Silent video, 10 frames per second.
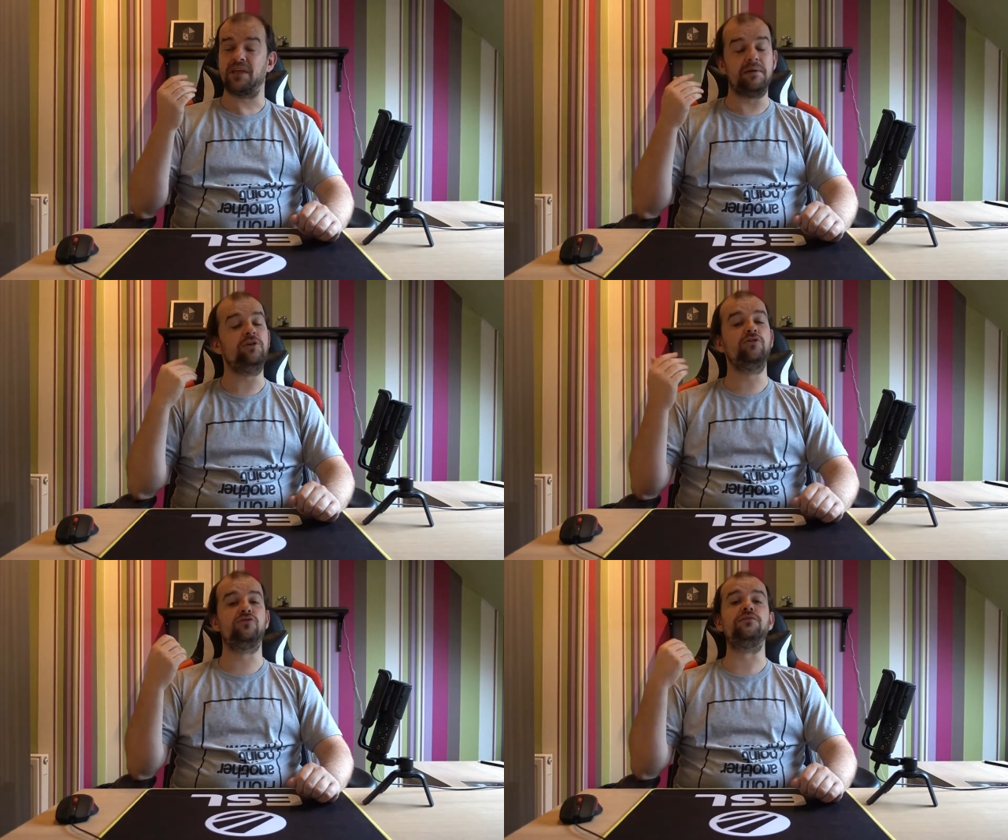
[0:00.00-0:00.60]

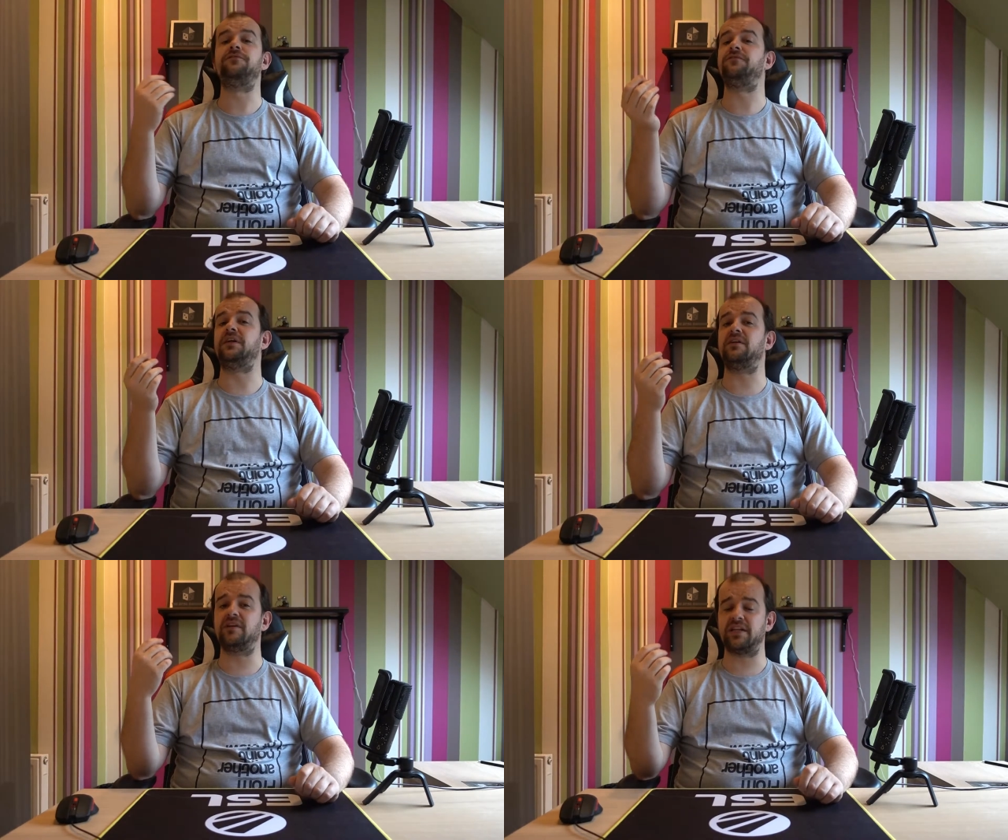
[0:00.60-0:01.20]
immune to
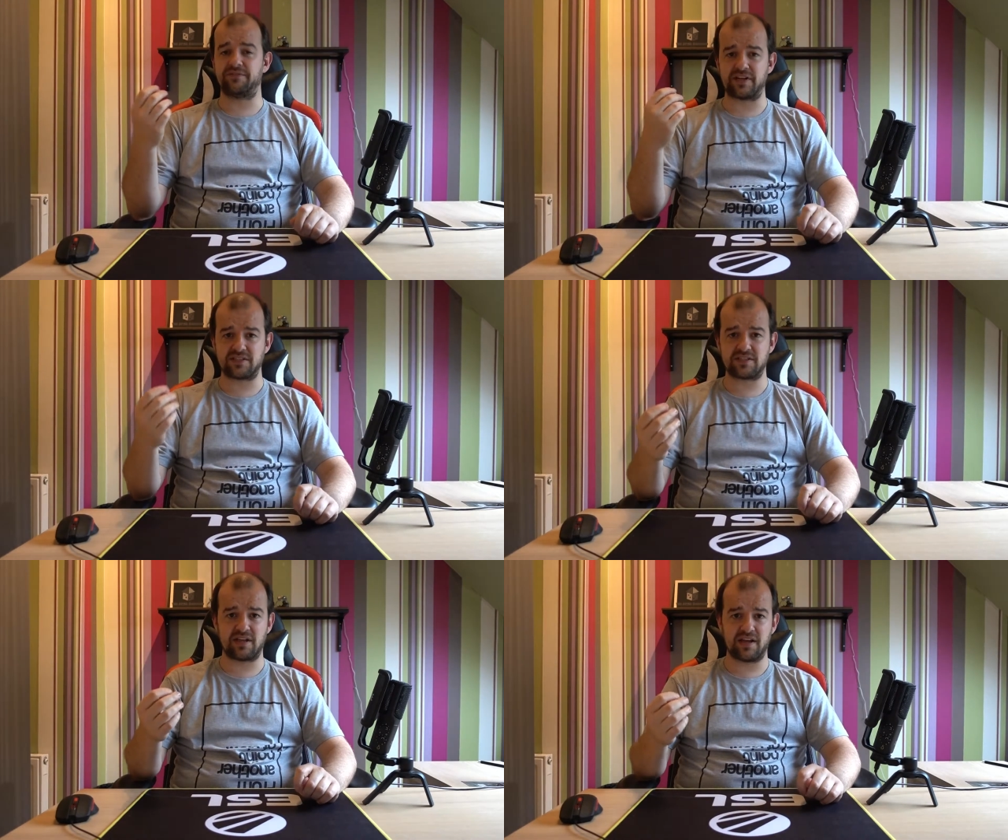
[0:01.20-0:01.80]
fear and
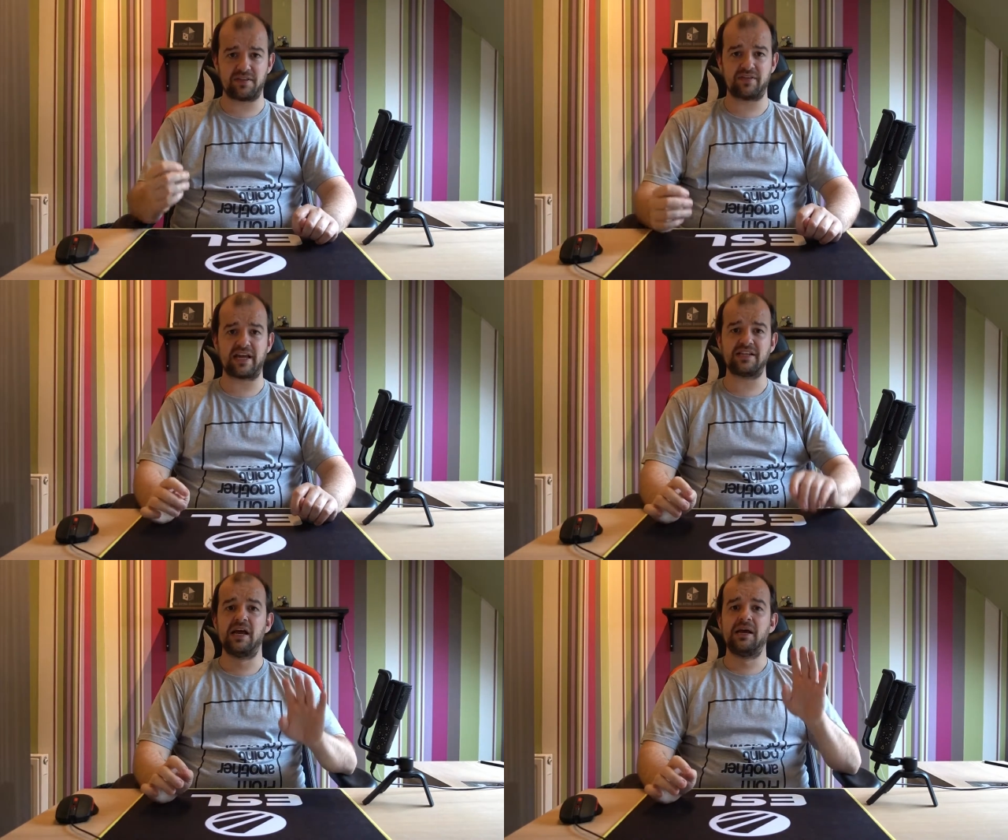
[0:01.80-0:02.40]
effects like
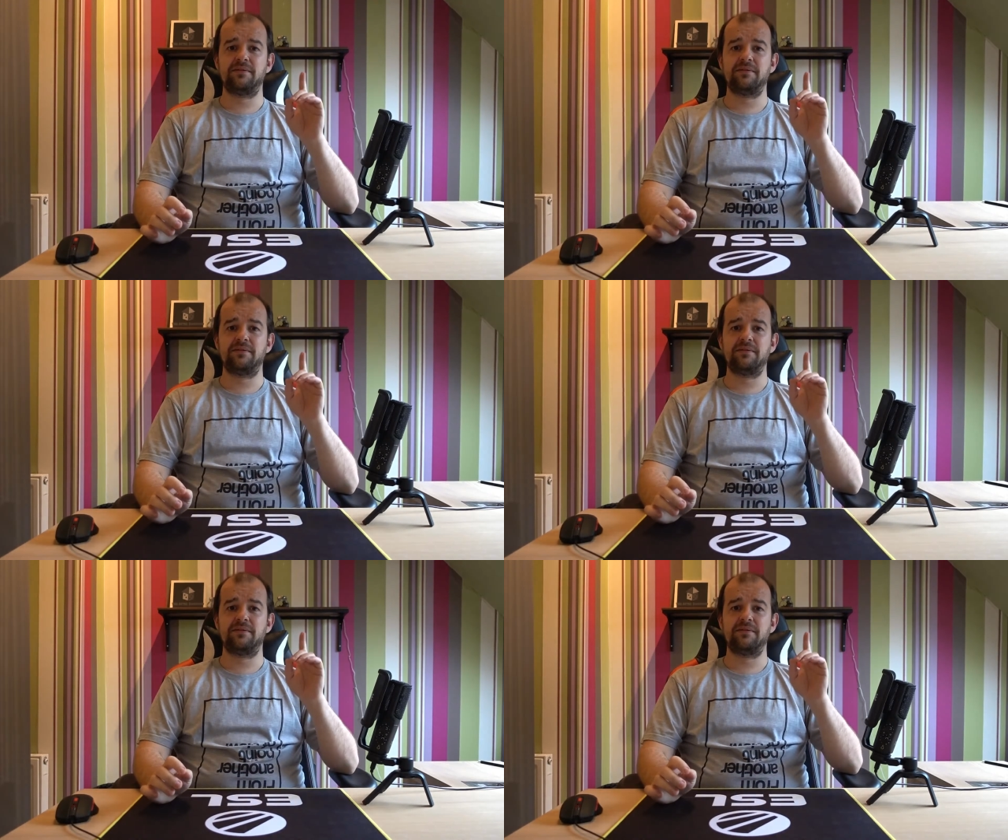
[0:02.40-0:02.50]
that.